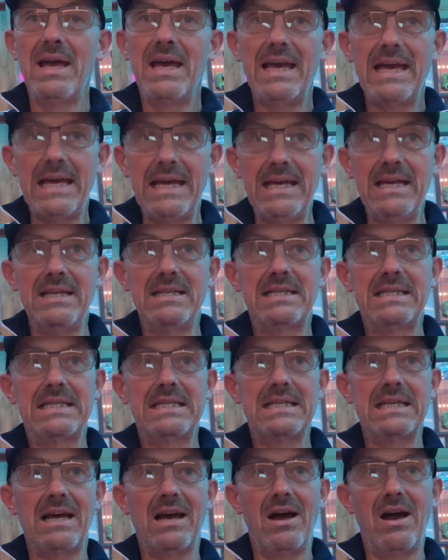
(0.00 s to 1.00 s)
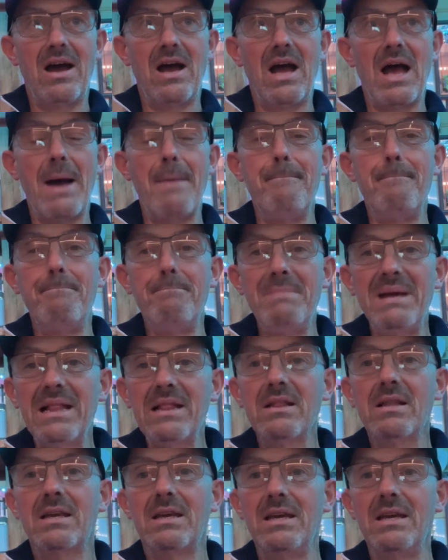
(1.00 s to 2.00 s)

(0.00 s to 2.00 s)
is a milk